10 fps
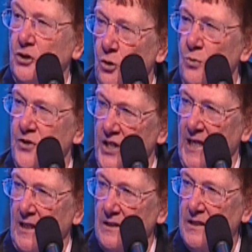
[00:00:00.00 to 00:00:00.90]
Two
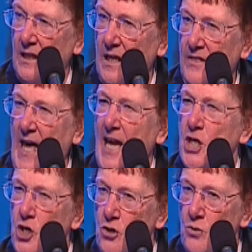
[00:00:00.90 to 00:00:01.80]
things
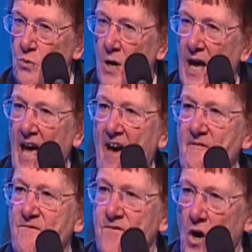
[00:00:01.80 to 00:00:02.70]
that you
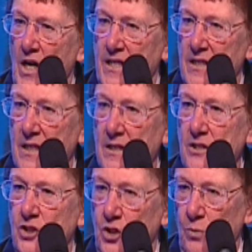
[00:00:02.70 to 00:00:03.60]
have fun
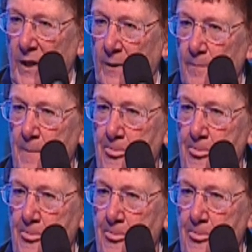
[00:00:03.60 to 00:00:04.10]
doing.